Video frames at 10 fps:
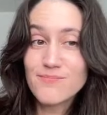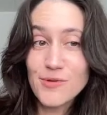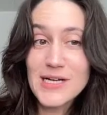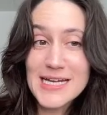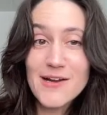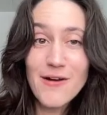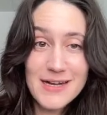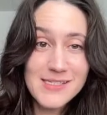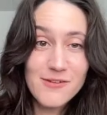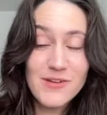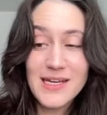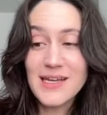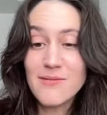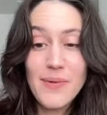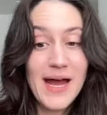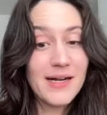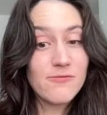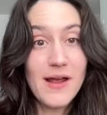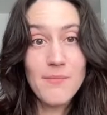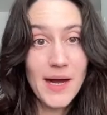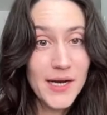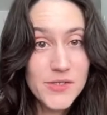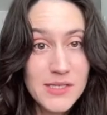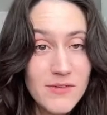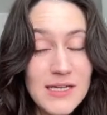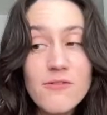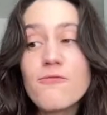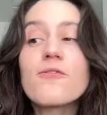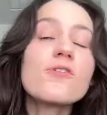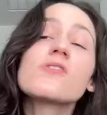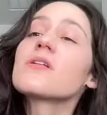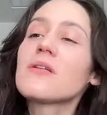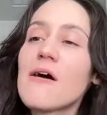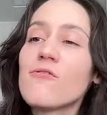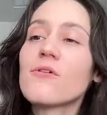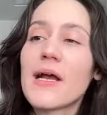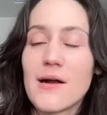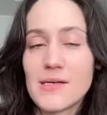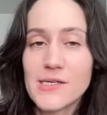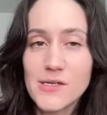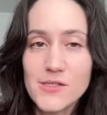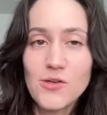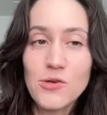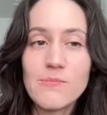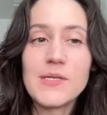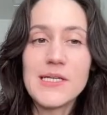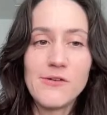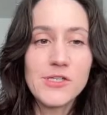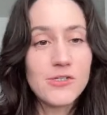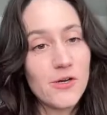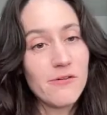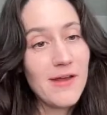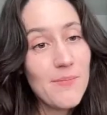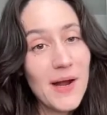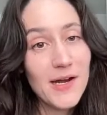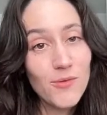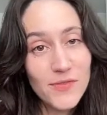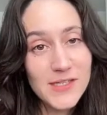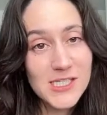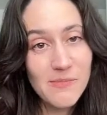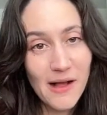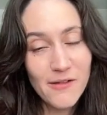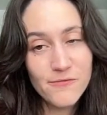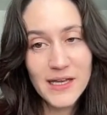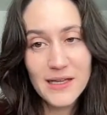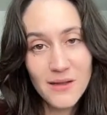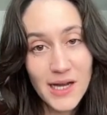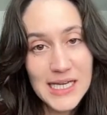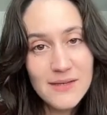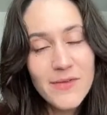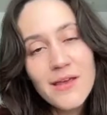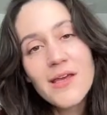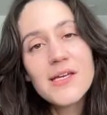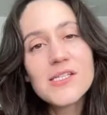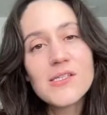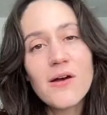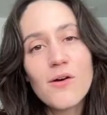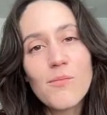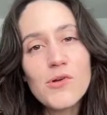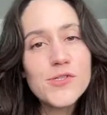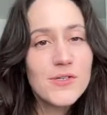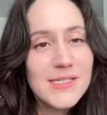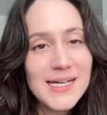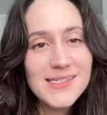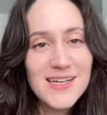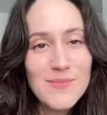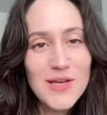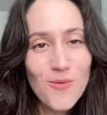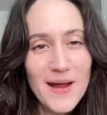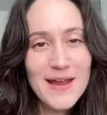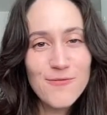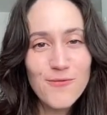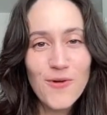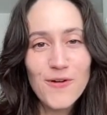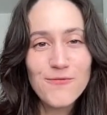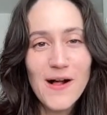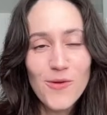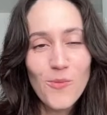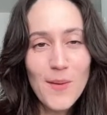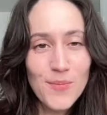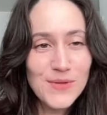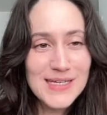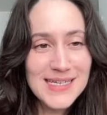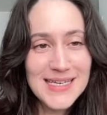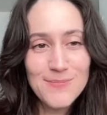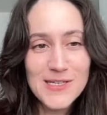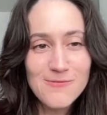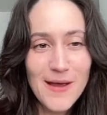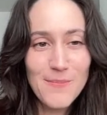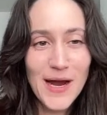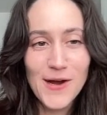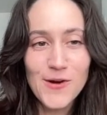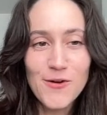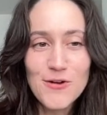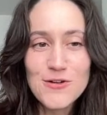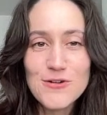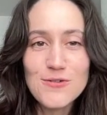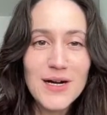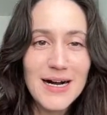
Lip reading: aggressive, and it can impact vampires. Even first level characters could potentially turn a vampire with this spell if they get lucky. So Bolster Undead is going to be a way for Father Wemberly to keep his vampire crew